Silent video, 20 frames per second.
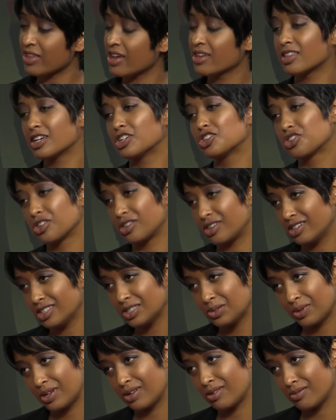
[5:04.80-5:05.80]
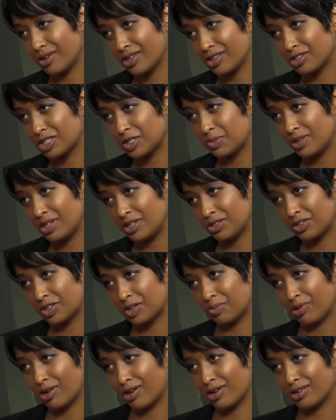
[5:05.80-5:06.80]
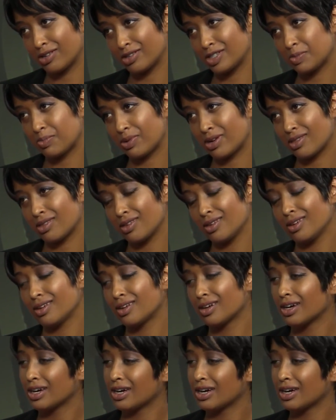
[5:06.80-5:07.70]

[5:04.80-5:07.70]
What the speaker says: And they shouldn't when they're speaking to their partners. But I think.